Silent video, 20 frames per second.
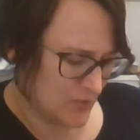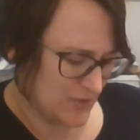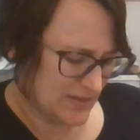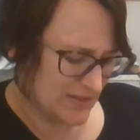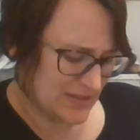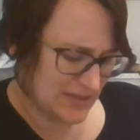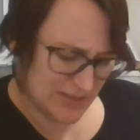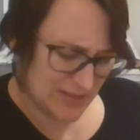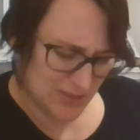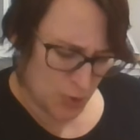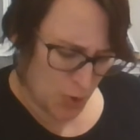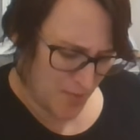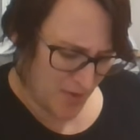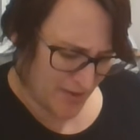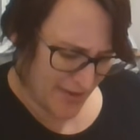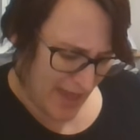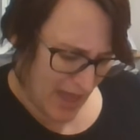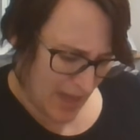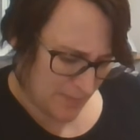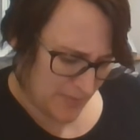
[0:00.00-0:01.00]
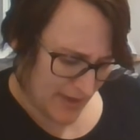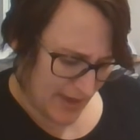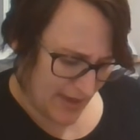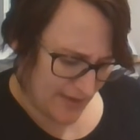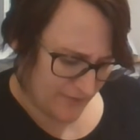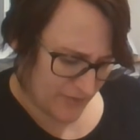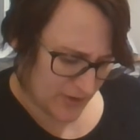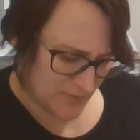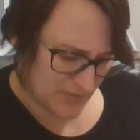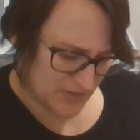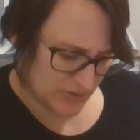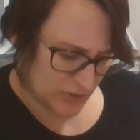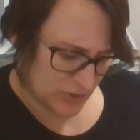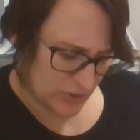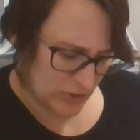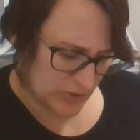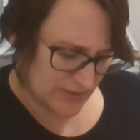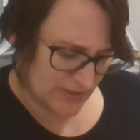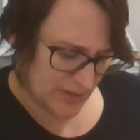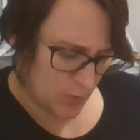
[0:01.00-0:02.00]
Was this normal cat behavior? Mr.
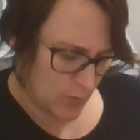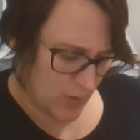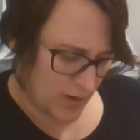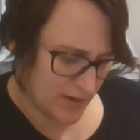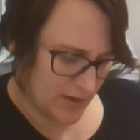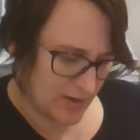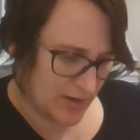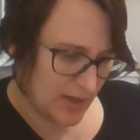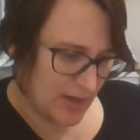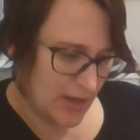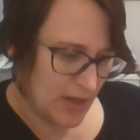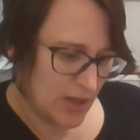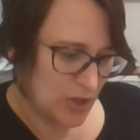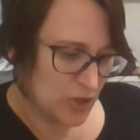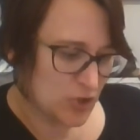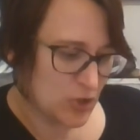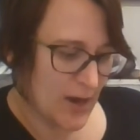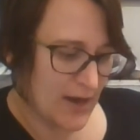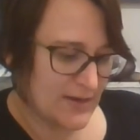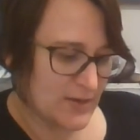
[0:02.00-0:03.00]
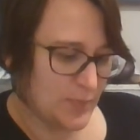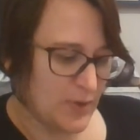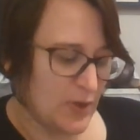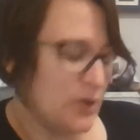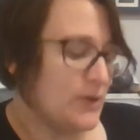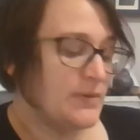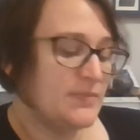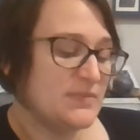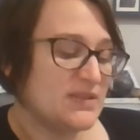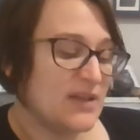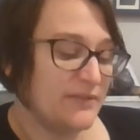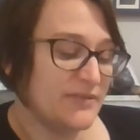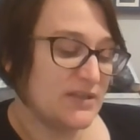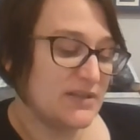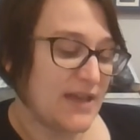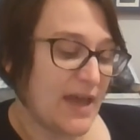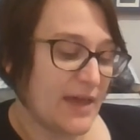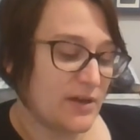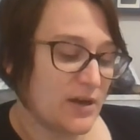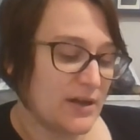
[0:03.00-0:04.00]
Dursley wondered. Trying to pull himself
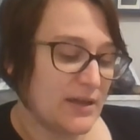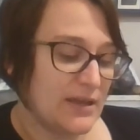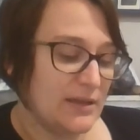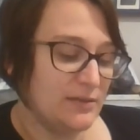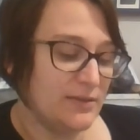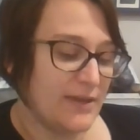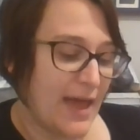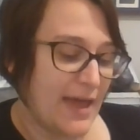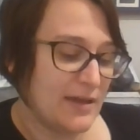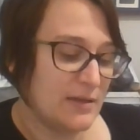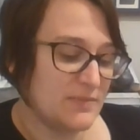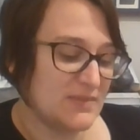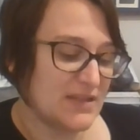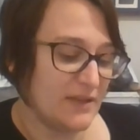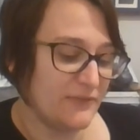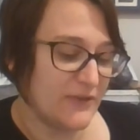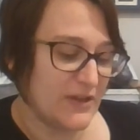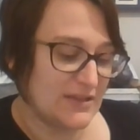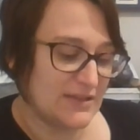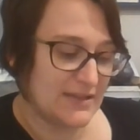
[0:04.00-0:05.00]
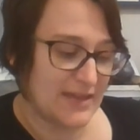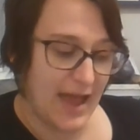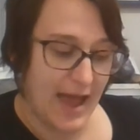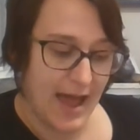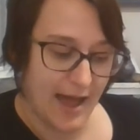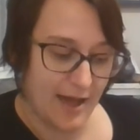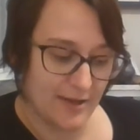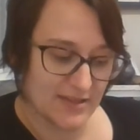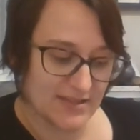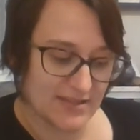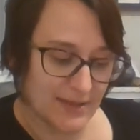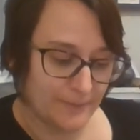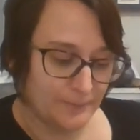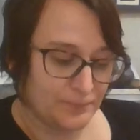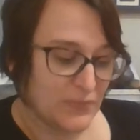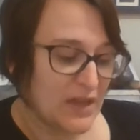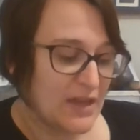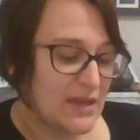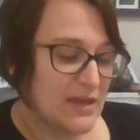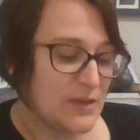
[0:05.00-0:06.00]
together, he let himself into the house.
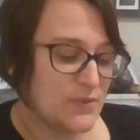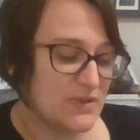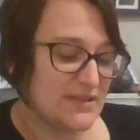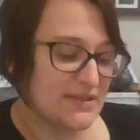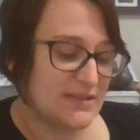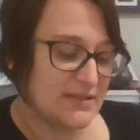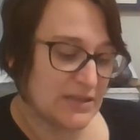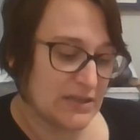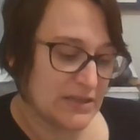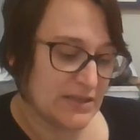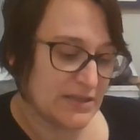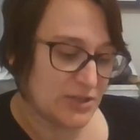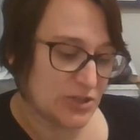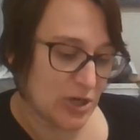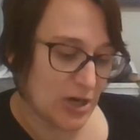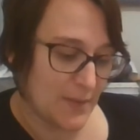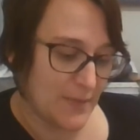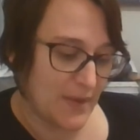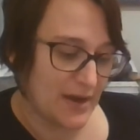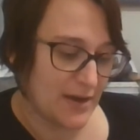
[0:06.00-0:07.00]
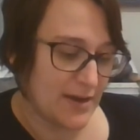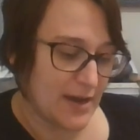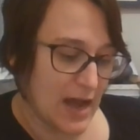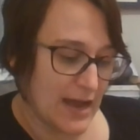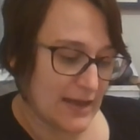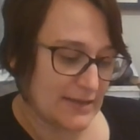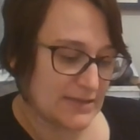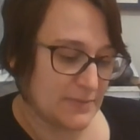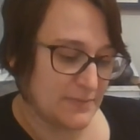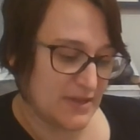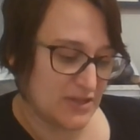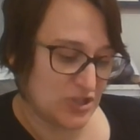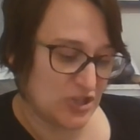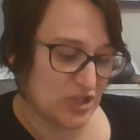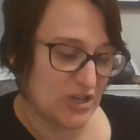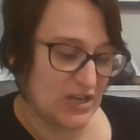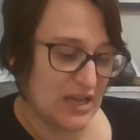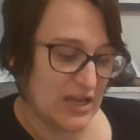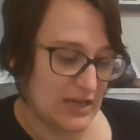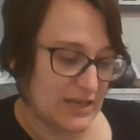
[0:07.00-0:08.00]
He was still determined not to
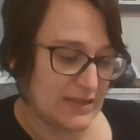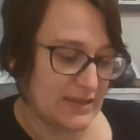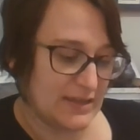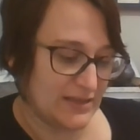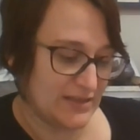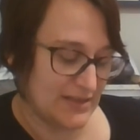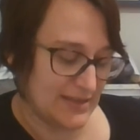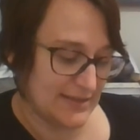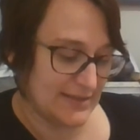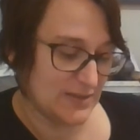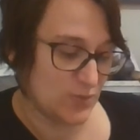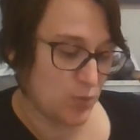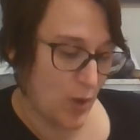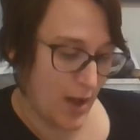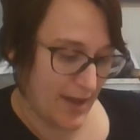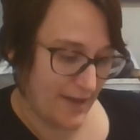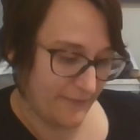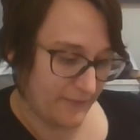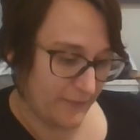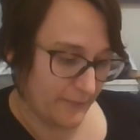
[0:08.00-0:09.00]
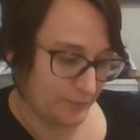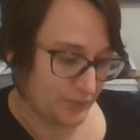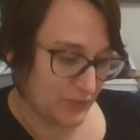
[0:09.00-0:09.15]
mention anything to his wife.